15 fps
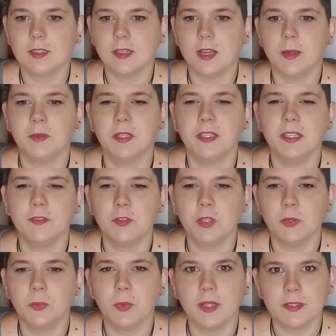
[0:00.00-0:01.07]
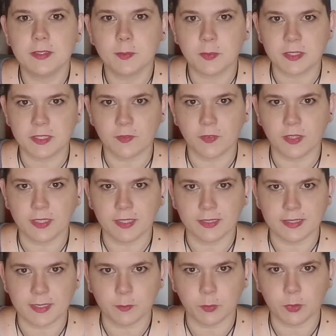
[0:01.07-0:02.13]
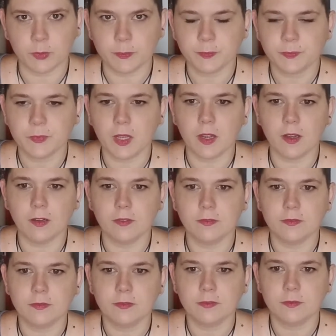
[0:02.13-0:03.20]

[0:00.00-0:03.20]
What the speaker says: I'm going to give you one specific example of